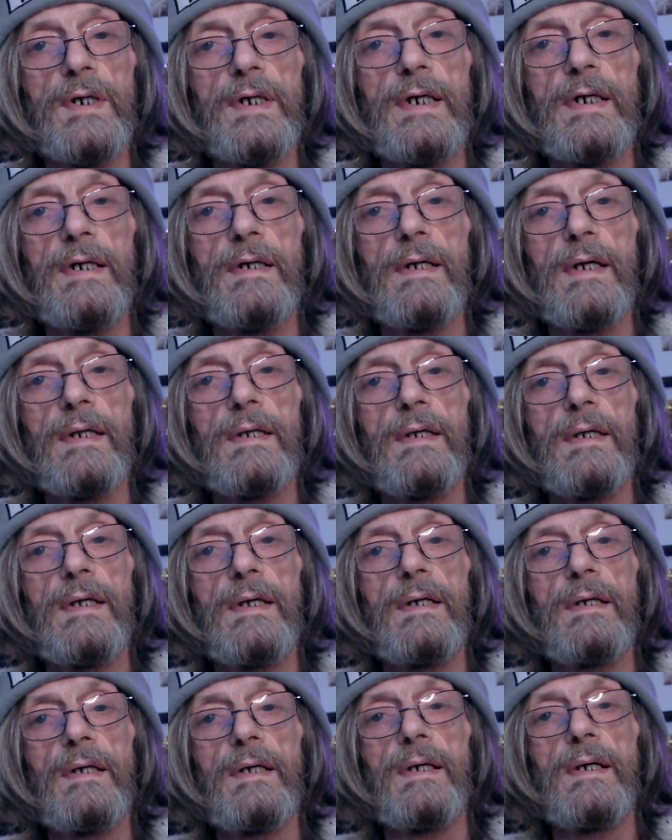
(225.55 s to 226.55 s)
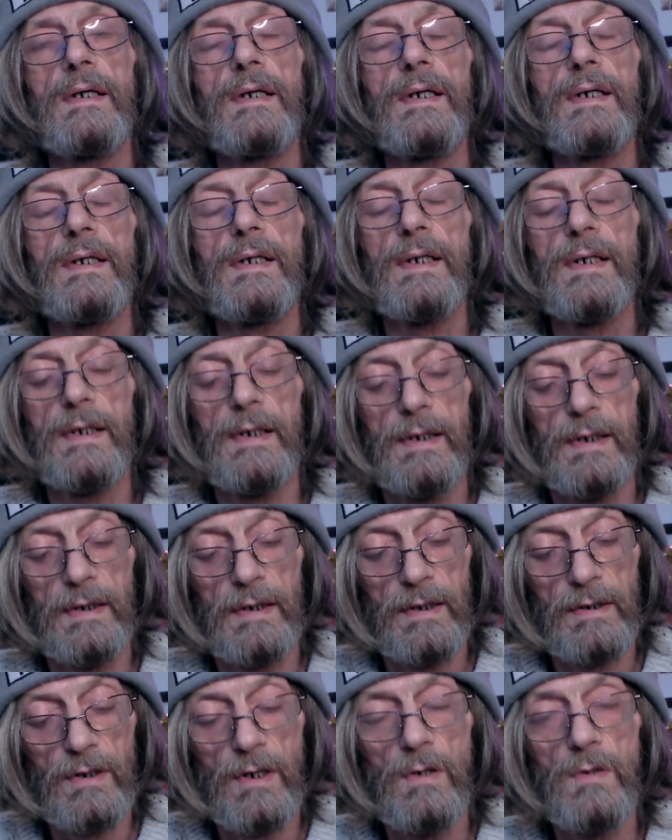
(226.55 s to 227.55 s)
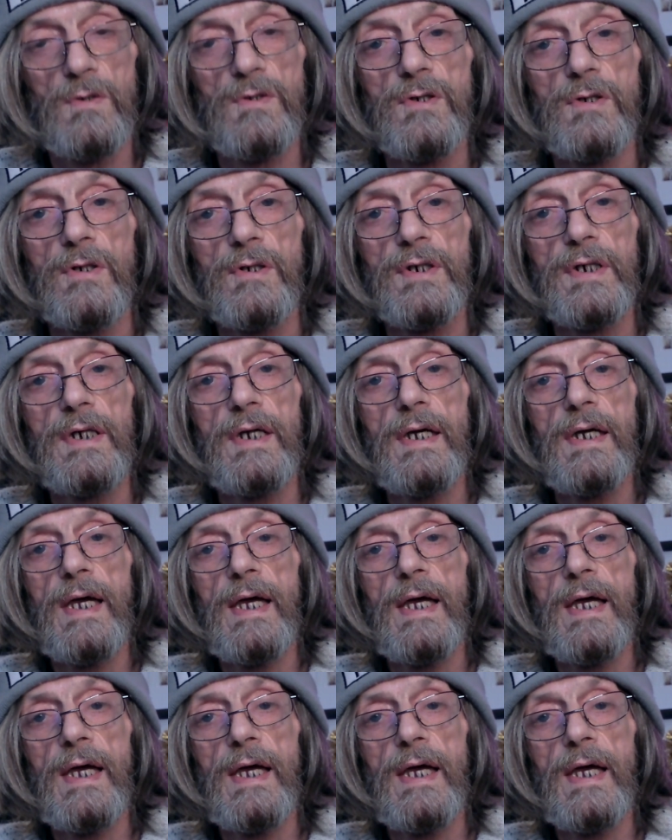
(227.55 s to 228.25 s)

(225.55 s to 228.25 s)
here at Cold Turkey.